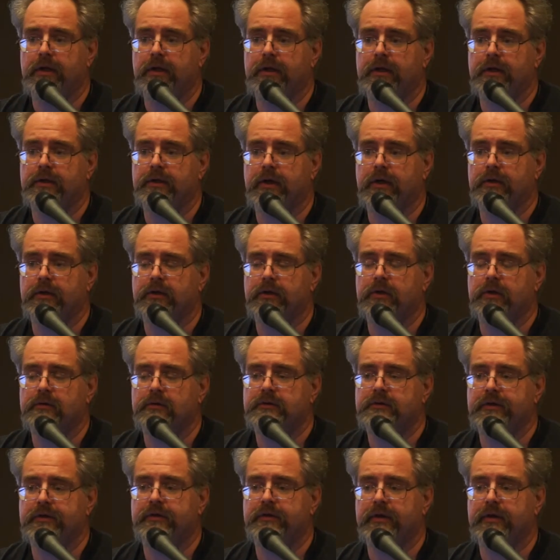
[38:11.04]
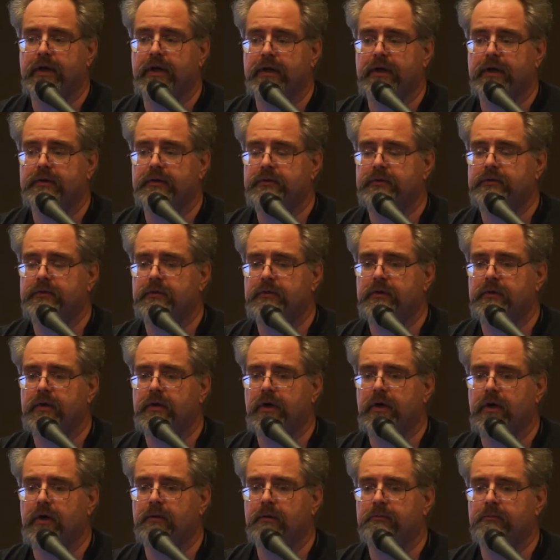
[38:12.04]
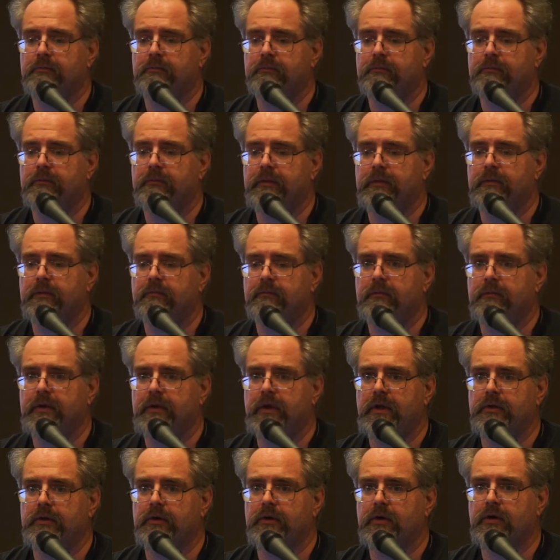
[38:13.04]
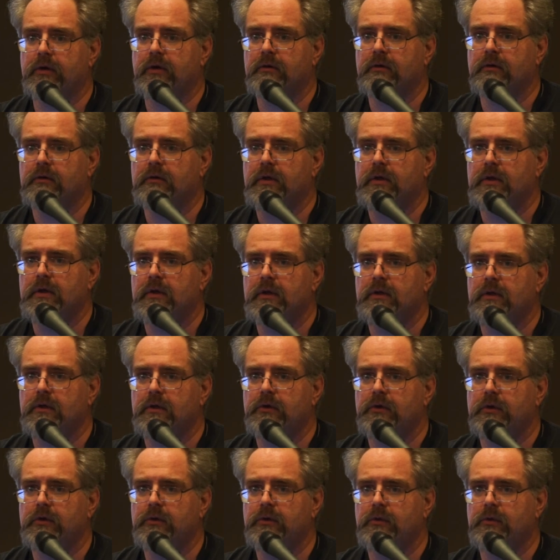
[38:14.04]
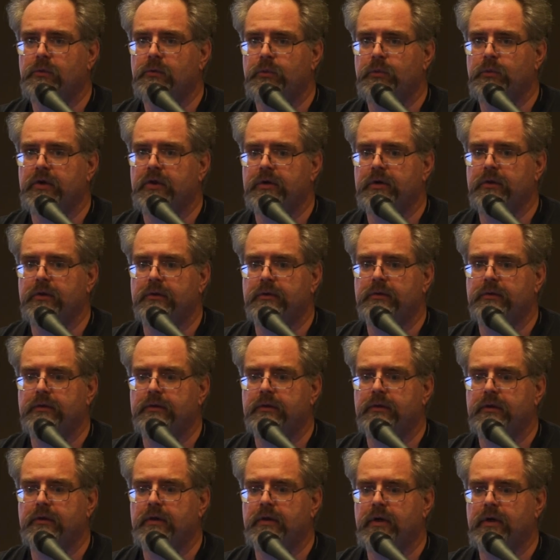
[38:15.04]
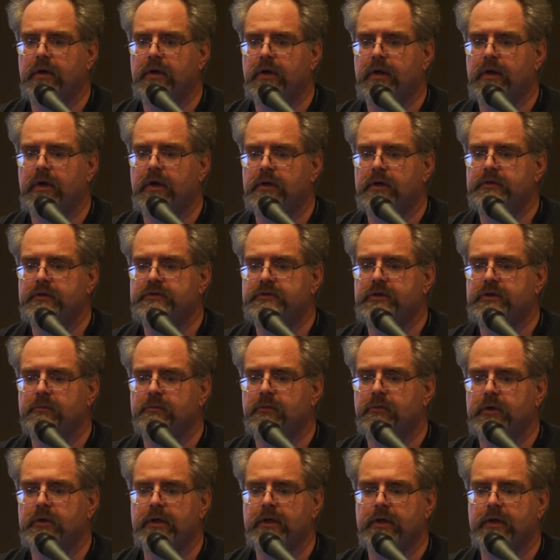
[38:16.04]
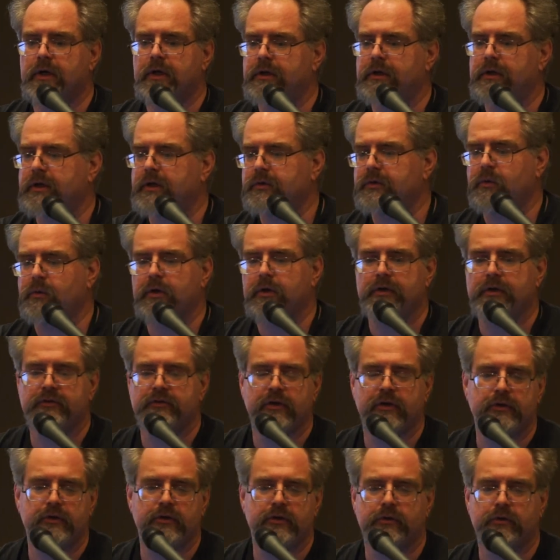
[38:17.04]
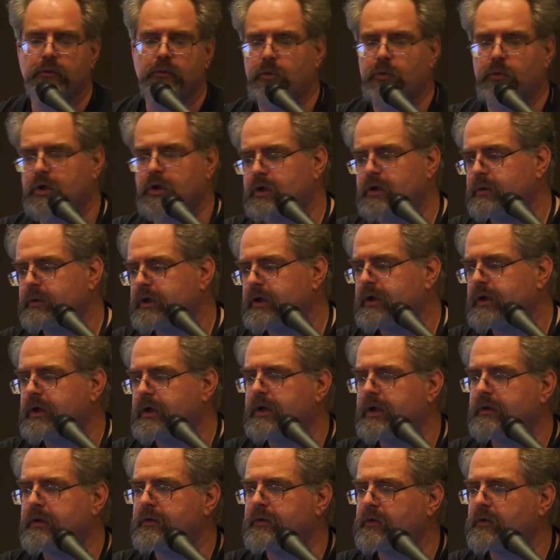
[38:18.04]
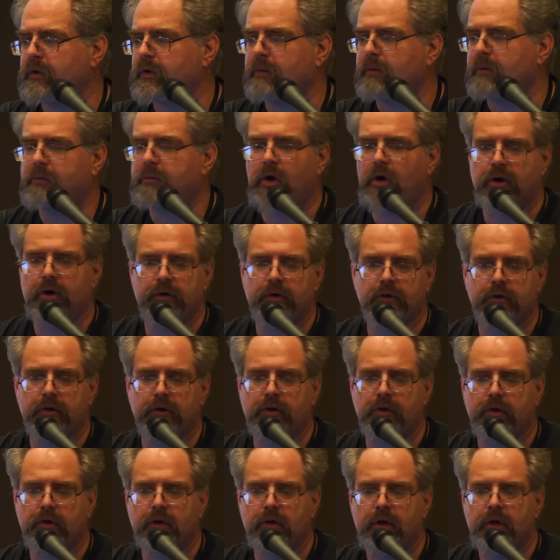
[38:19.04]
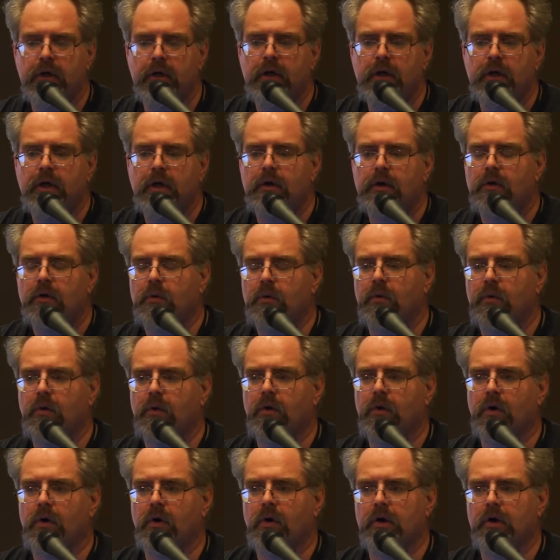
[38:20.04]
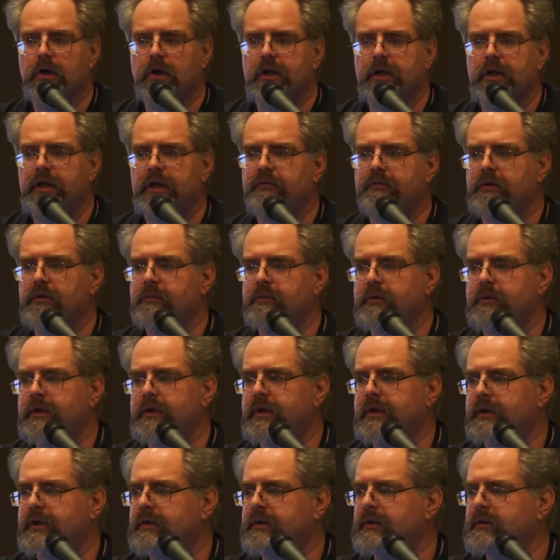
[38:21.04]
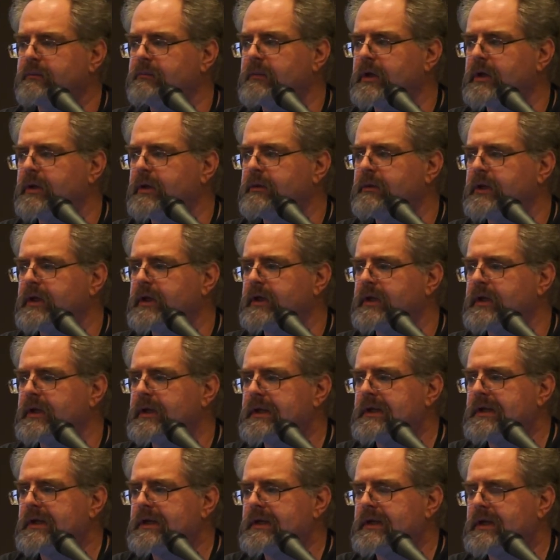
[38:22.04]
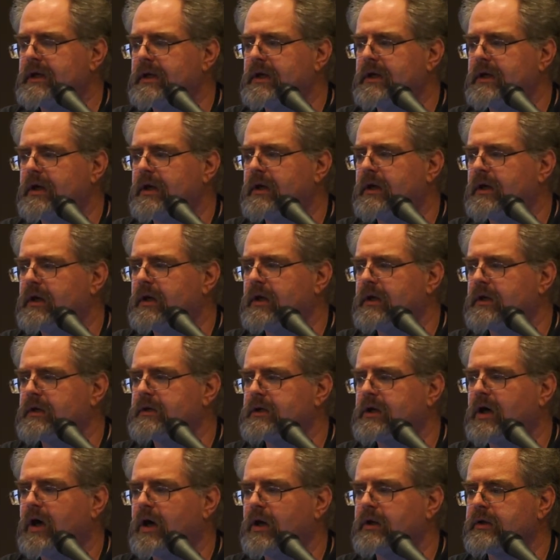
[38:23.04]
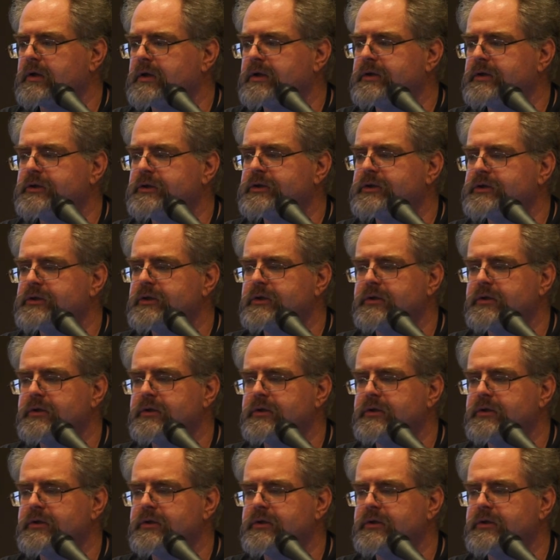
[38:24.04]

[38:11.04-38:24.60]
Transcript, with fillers: another TTX, um, either with uh, someone, another organization you work with, or a partner, or even with maybe uh, a college